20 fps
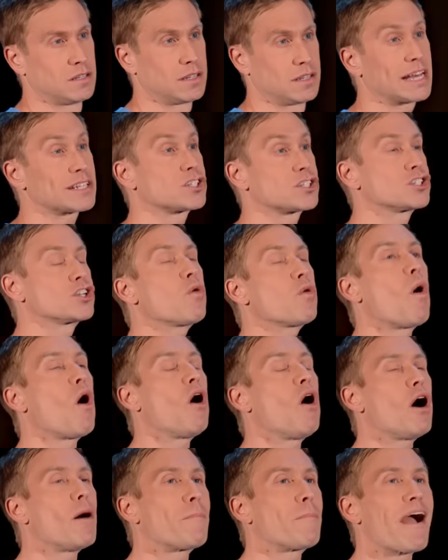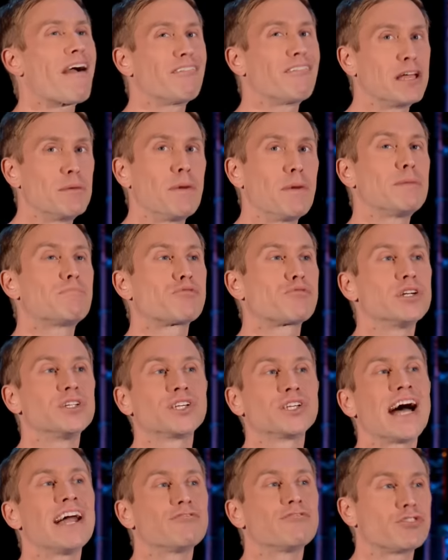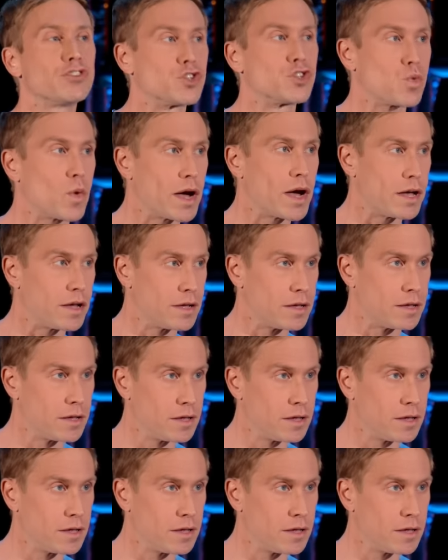That's so hot, apparently, it made Prince Andrew sweat.